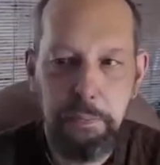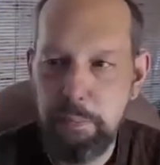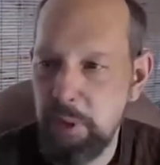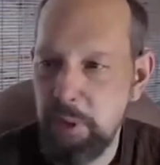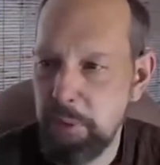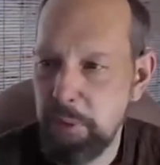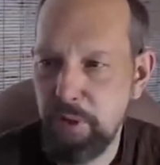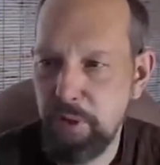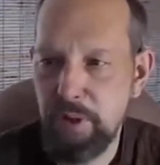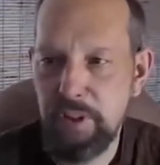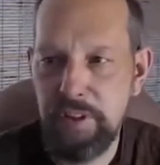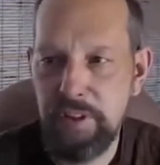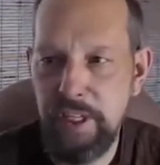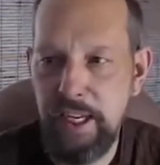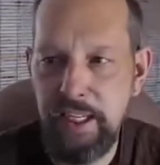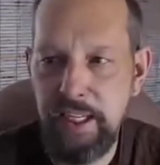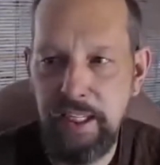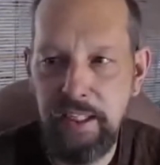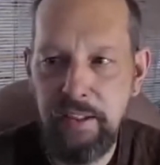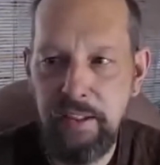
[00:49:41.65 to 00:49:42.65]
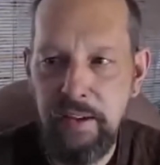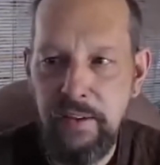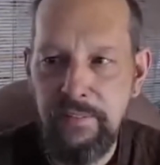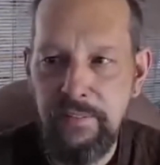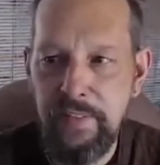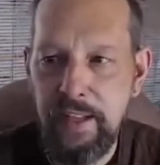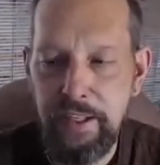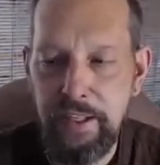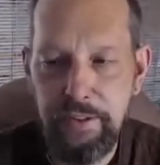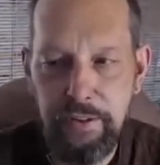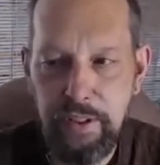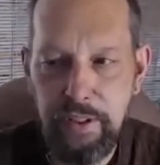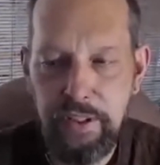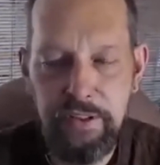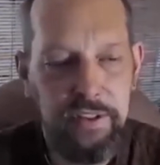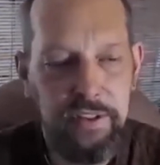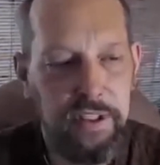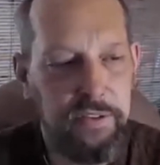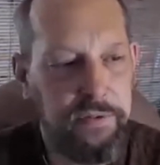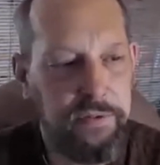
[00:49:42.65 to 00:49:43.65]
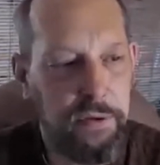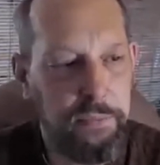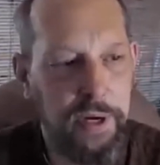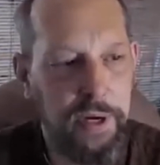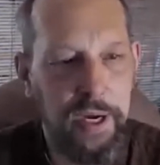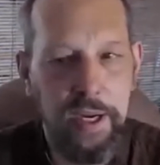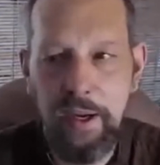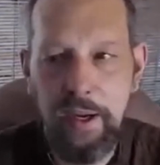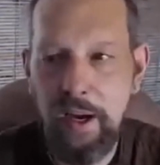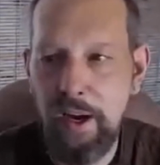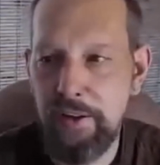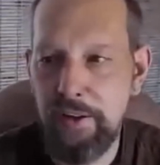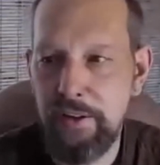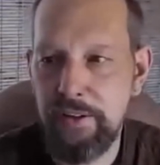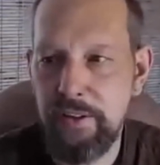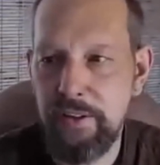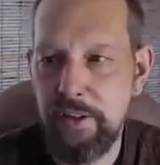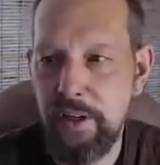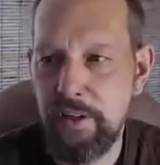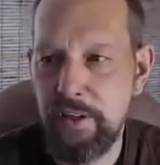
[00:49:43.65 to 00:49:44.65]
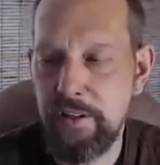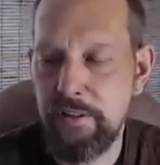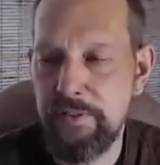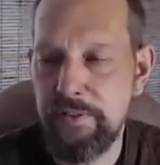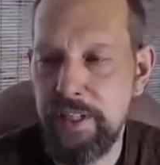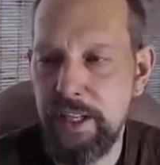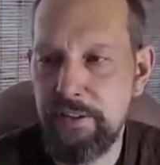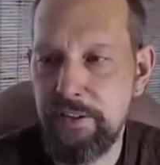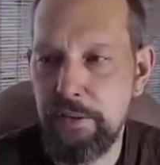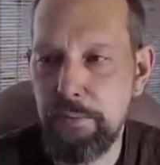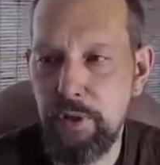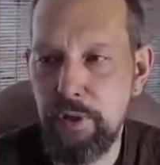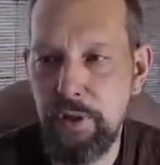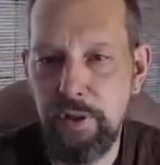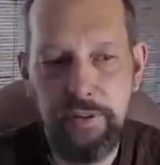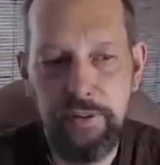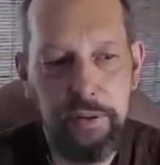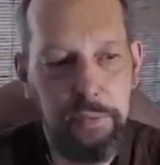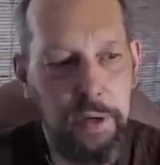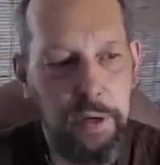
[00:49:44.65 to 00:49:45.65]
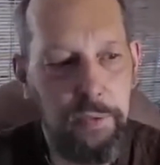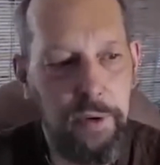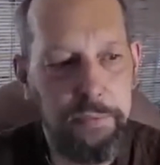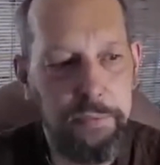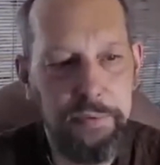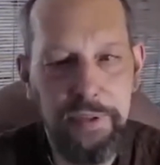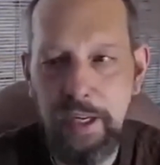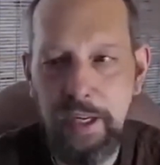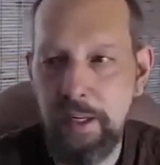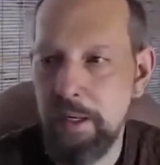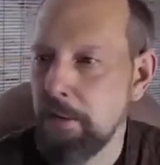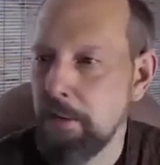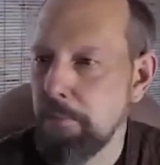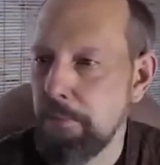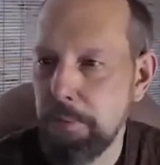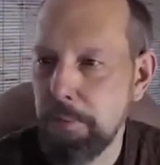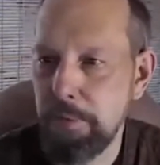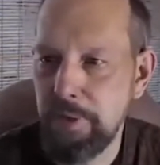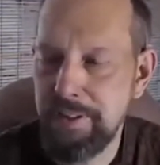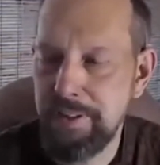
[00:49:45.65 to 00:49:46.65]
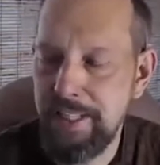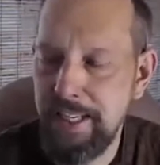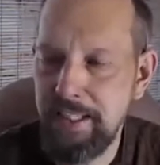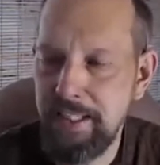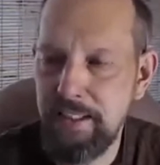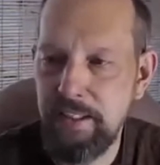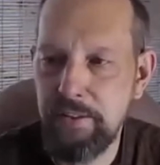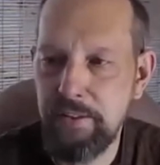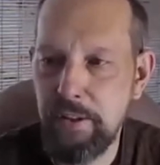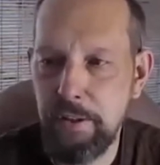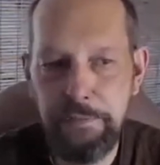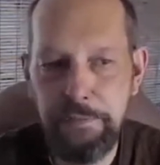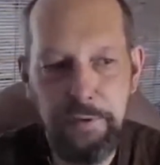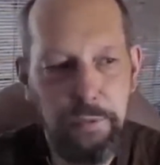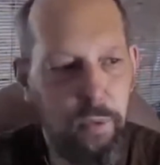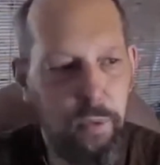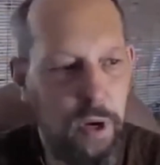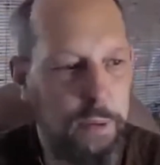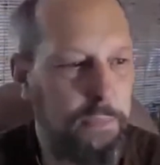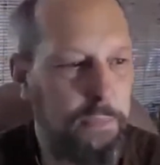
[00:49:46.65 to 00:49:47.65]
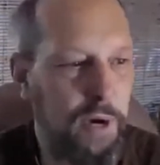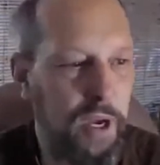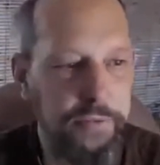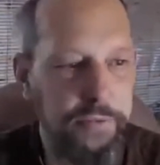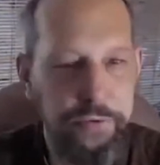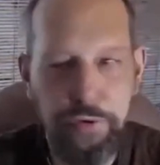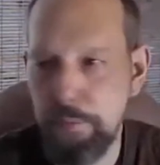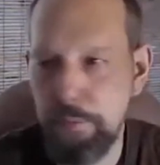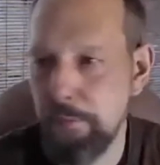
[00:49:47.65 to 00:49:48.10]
people are taking, as you can see from my hundreds and hundreds of testimonials on my website, taking these herbs for 1 month,